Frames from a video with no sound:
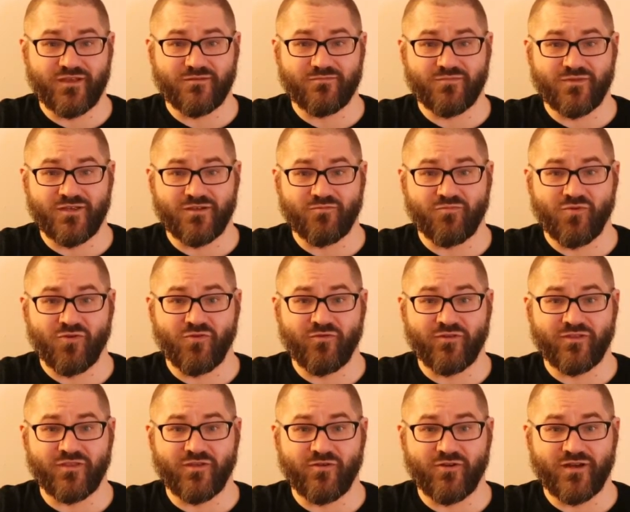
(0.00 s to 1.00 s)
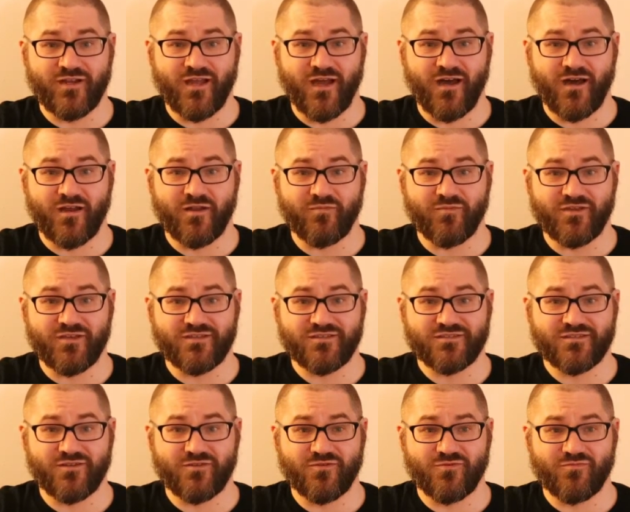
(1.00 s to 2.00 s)
improving their economy,
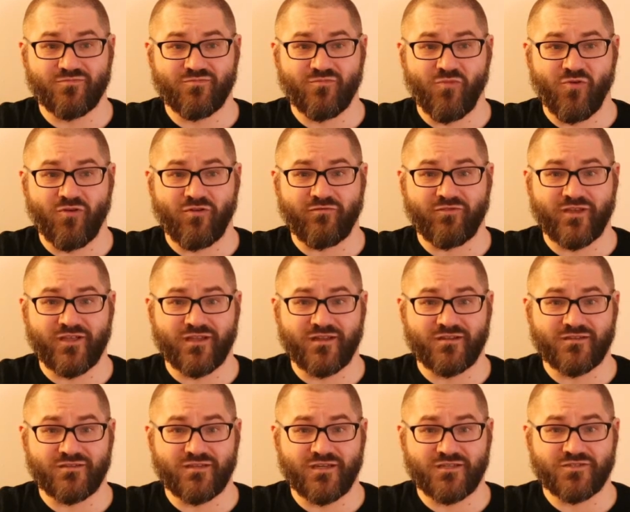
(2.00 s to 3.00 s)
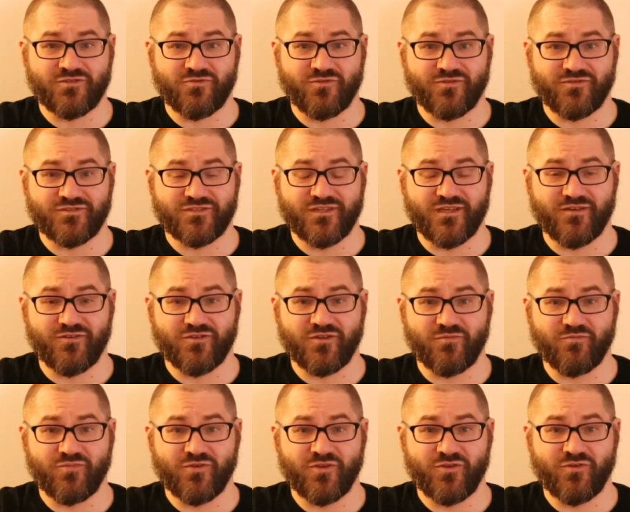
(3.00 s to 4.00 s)
so more of like an industrial scale
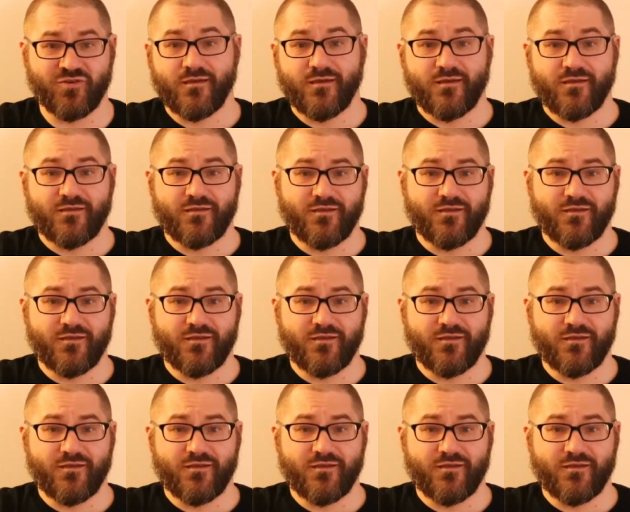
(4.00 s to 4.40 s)
computer.